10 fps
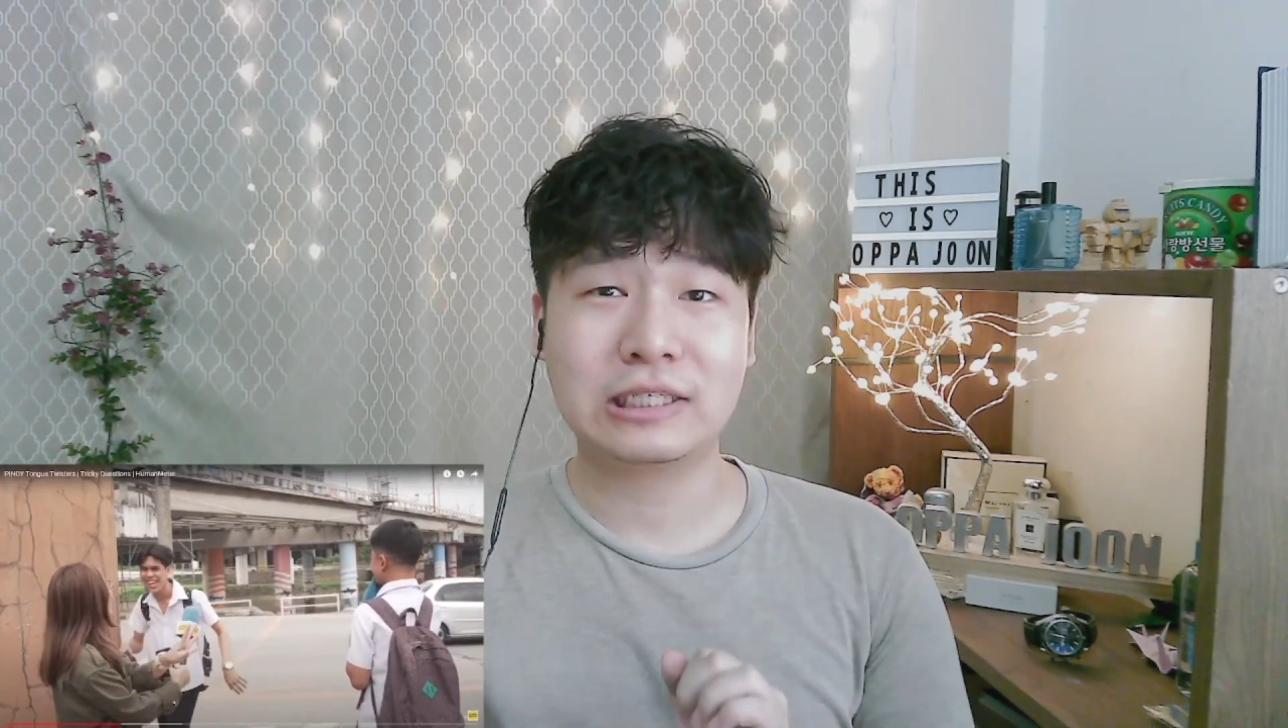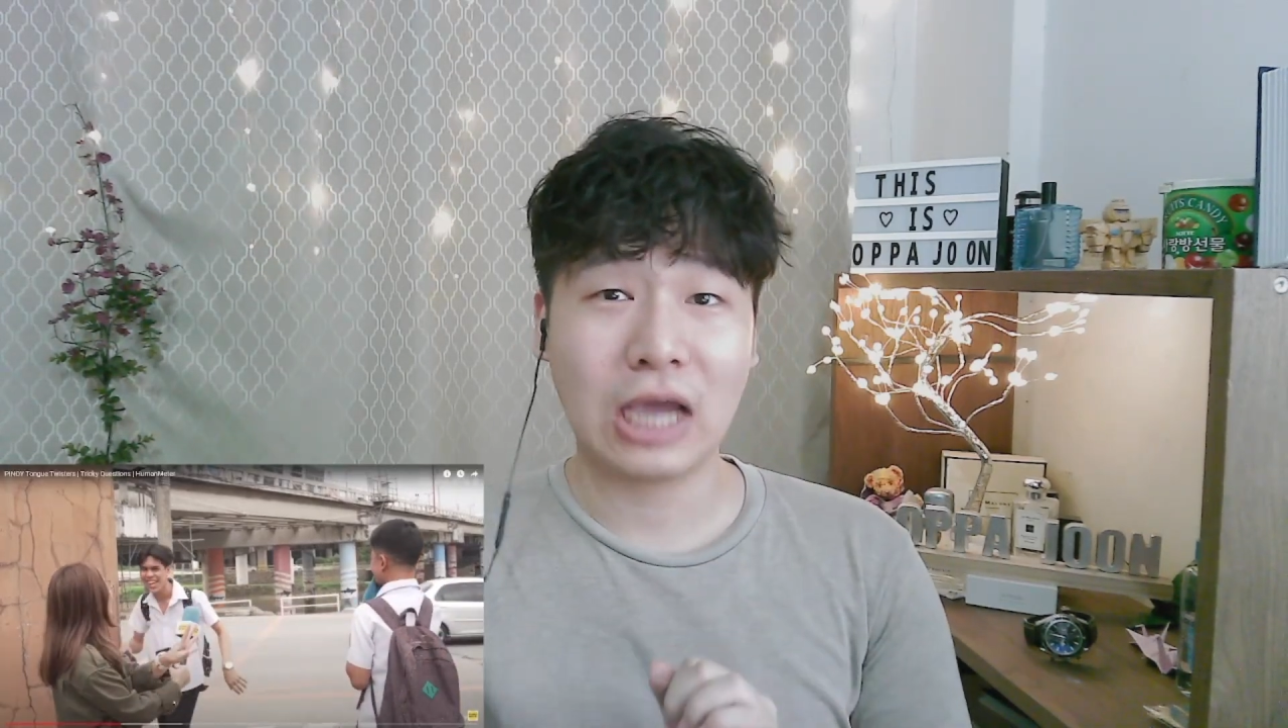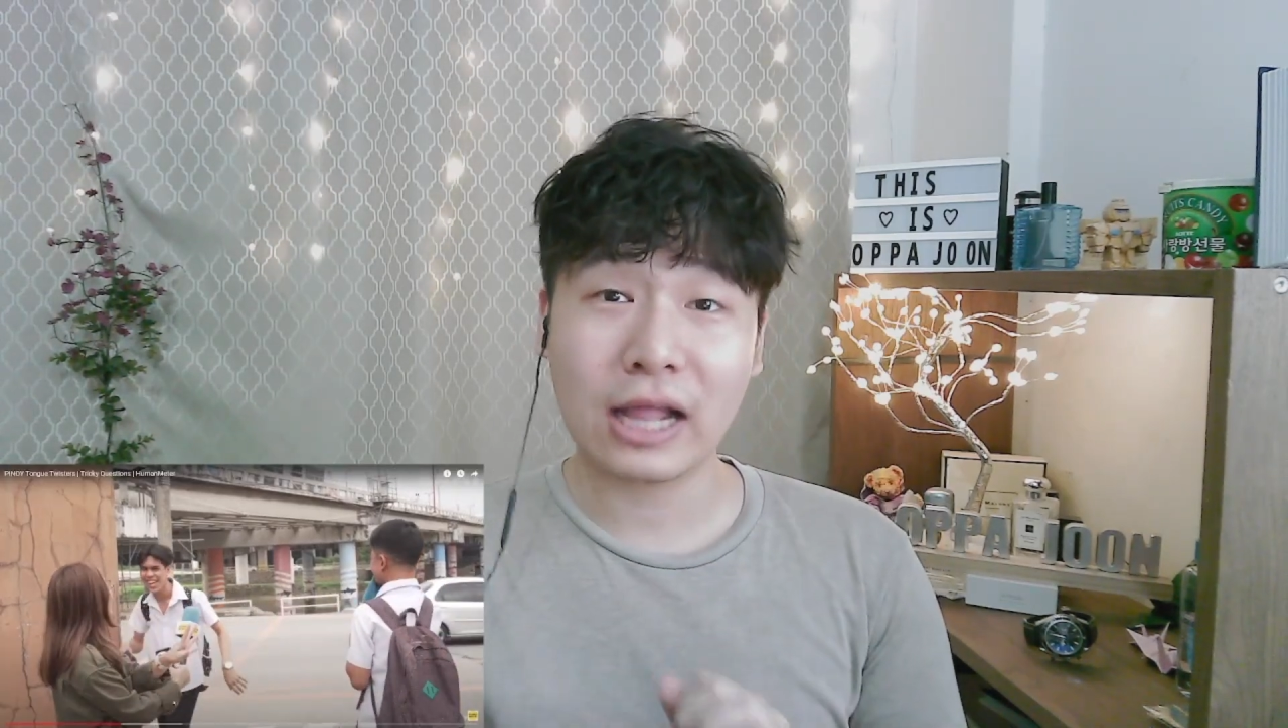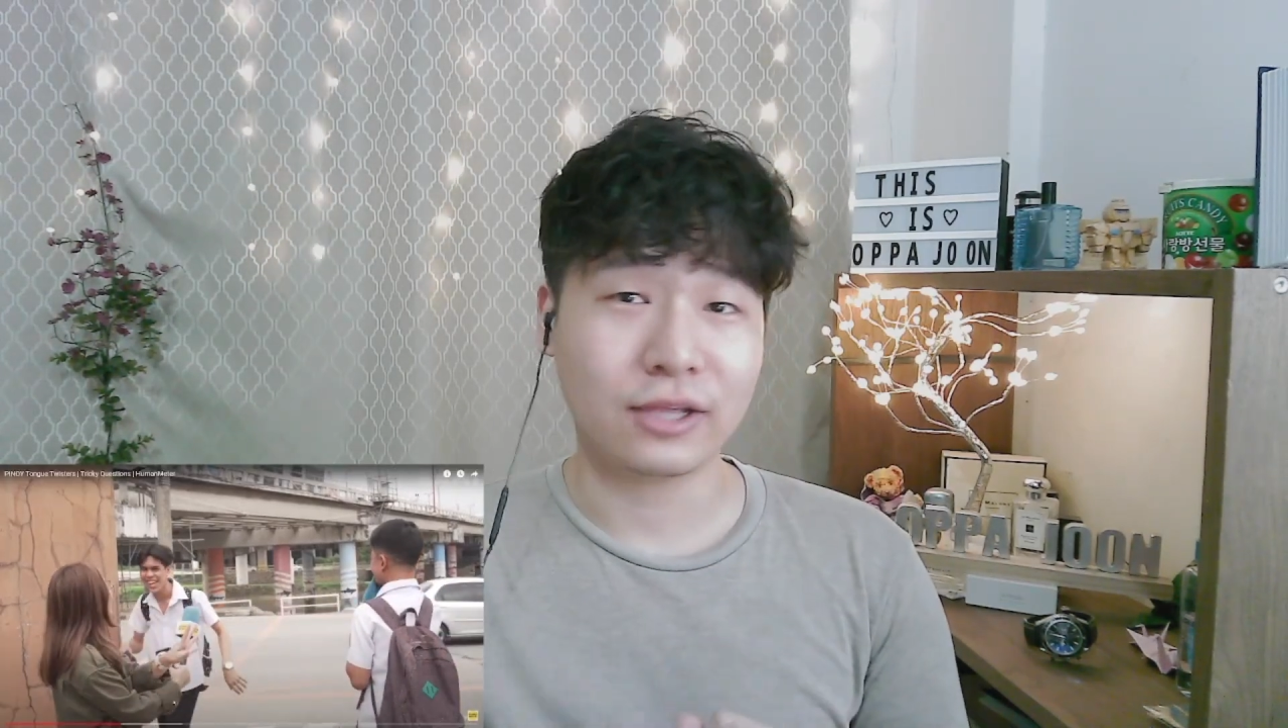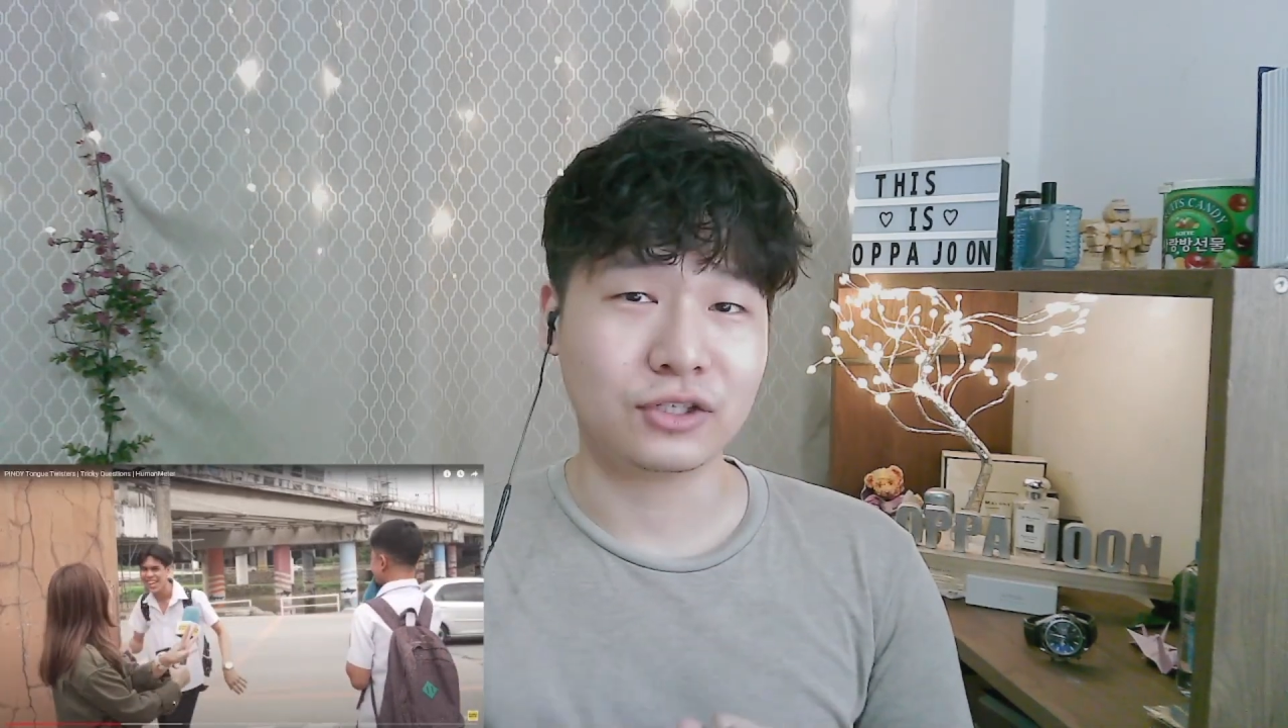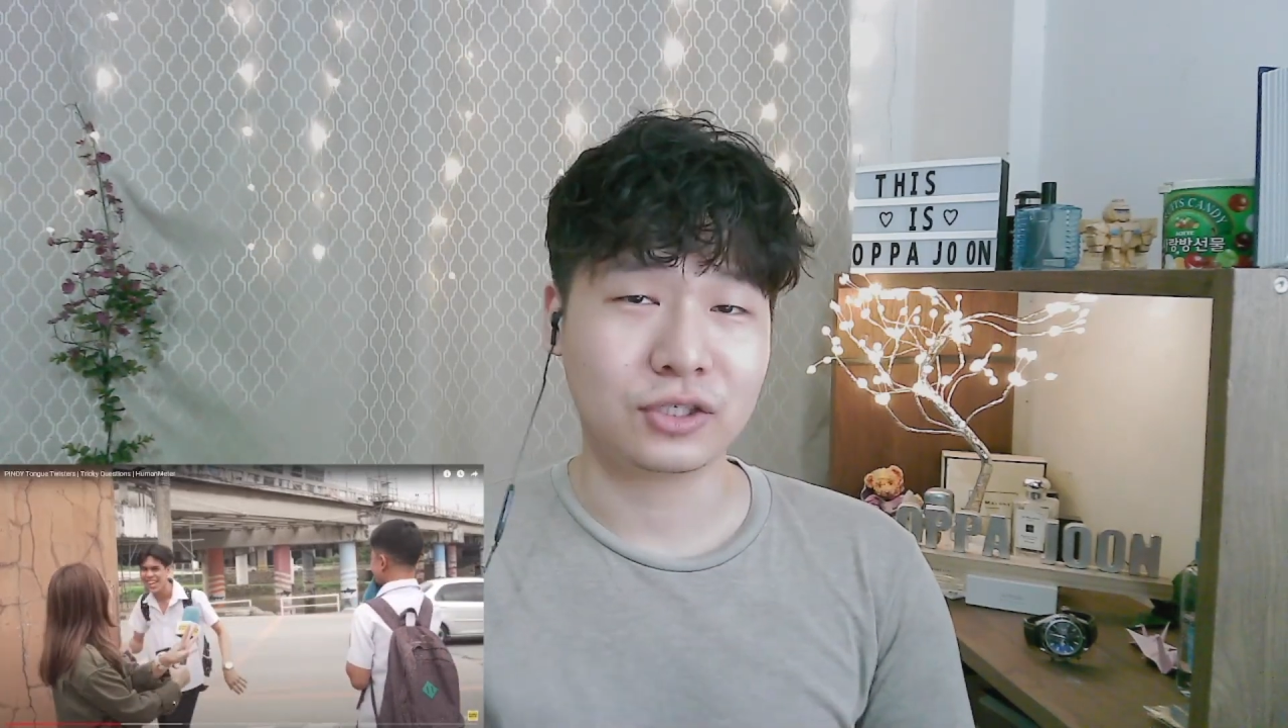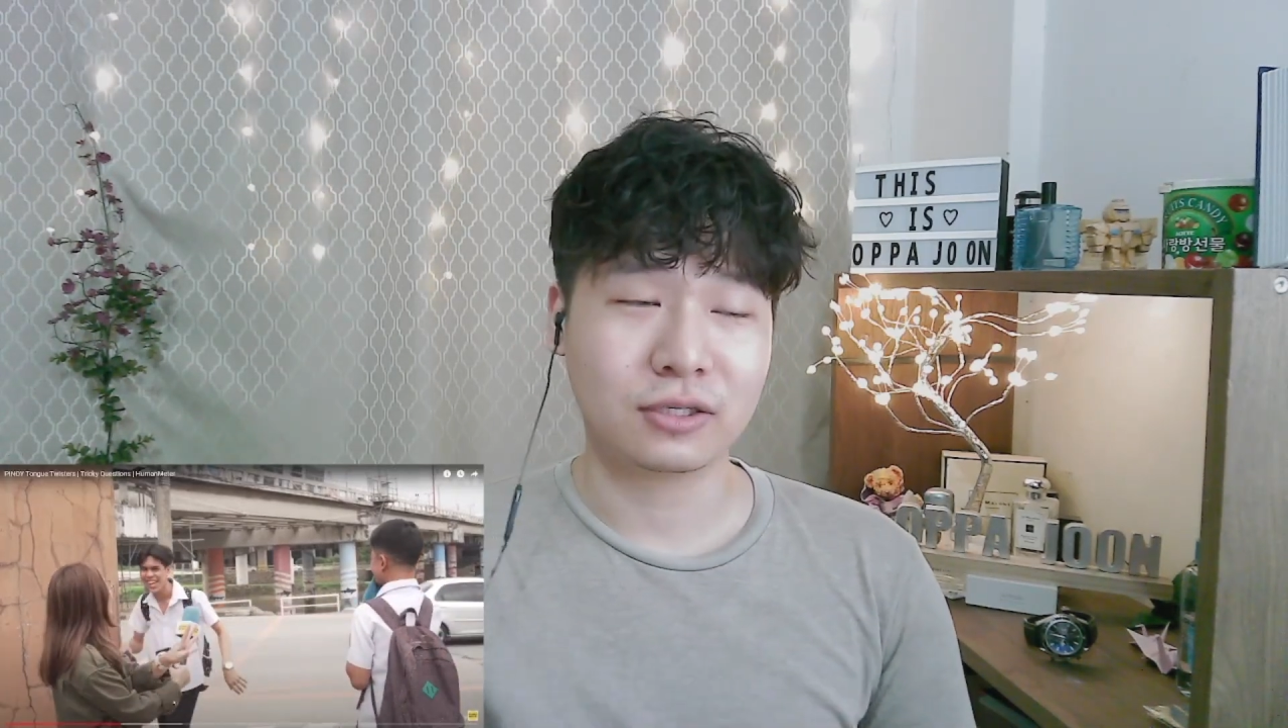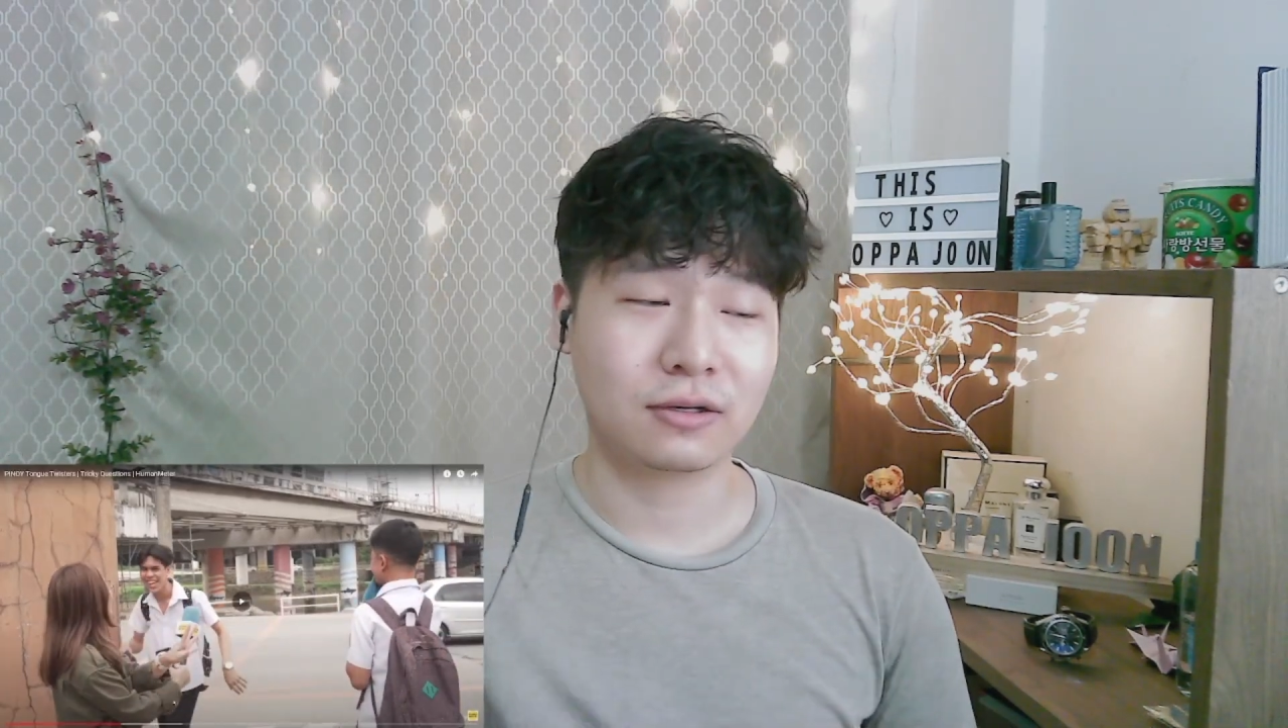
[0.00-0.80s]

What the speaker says: challenge.